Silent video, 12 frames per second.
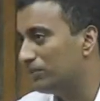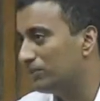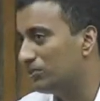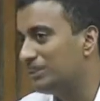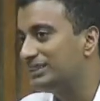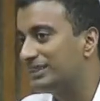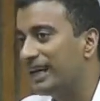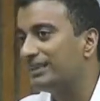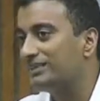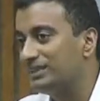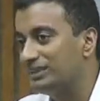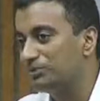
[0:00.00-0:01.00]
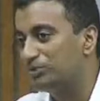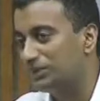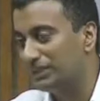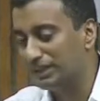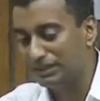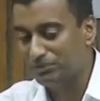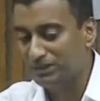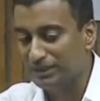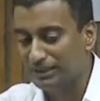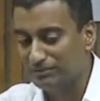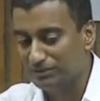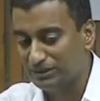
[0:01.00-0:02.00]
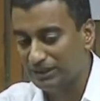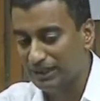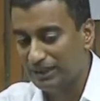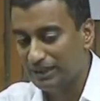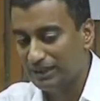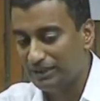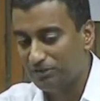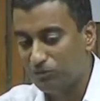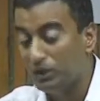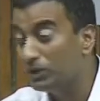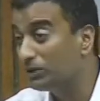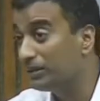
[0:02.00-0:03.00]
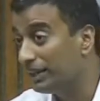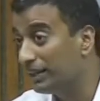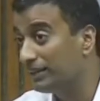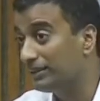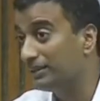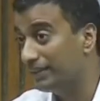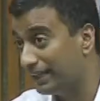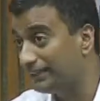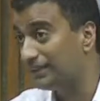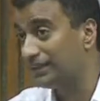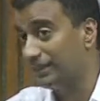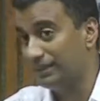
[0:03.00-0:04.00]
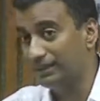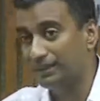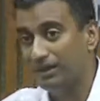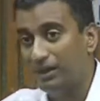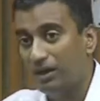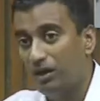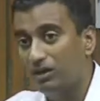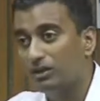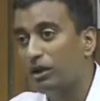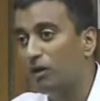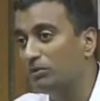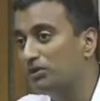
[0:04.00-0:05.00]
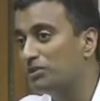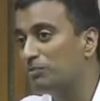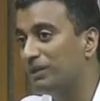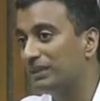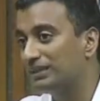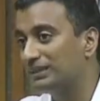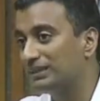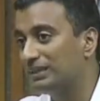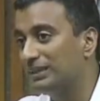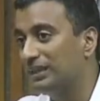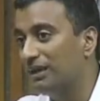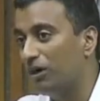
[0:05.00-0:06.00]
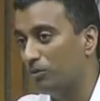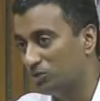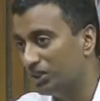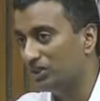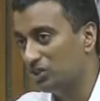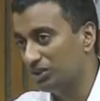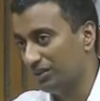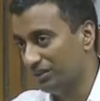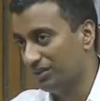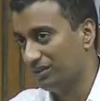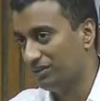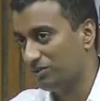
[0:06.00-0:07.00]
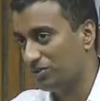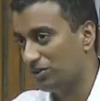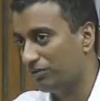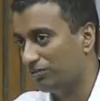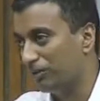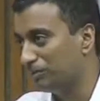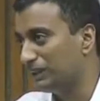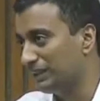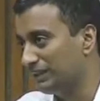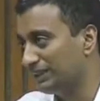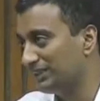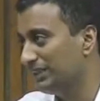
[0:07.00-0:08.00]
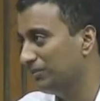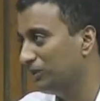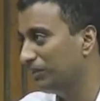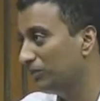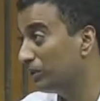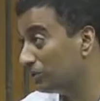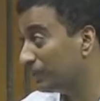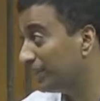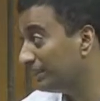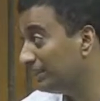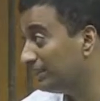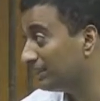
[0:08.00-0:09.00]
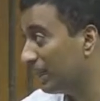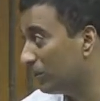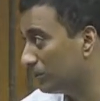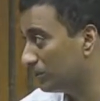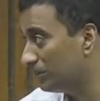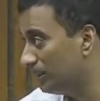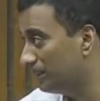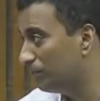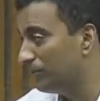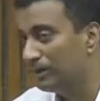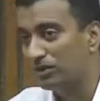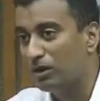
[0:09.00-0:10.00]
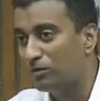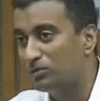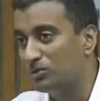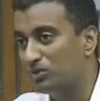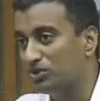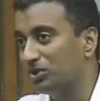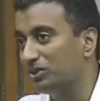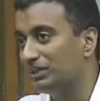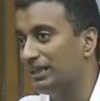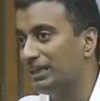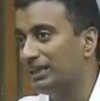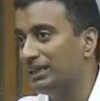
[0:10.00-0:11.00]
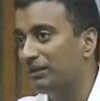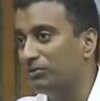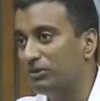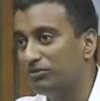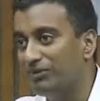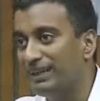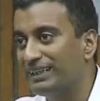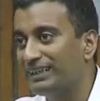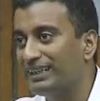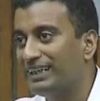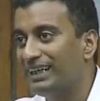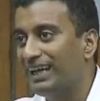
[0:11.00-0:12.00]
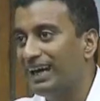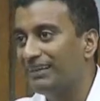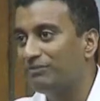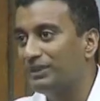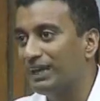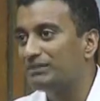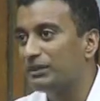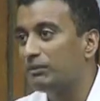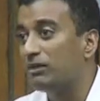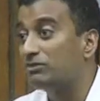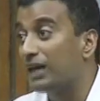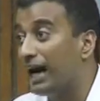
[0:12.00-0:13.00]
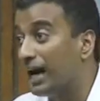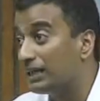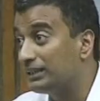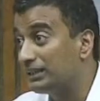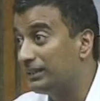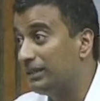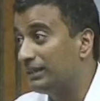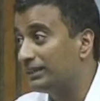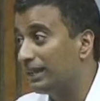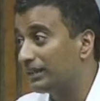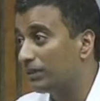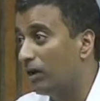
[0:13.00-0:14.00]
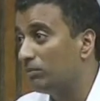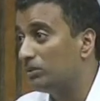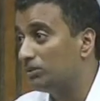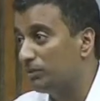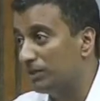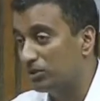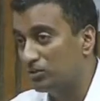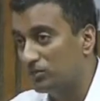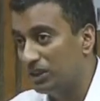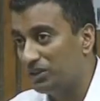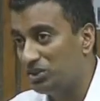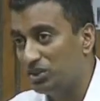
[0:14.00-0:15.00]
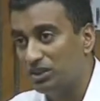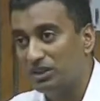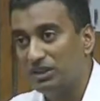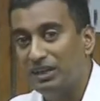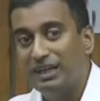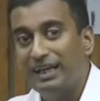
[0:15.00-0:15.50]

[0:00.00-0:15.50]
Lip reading: strategies present themselves. We could think theoretically on a commons-based objection to software patents, right? And we could write these out in the patent oppositions that we file, and we somehow have to articulate that commons-based objection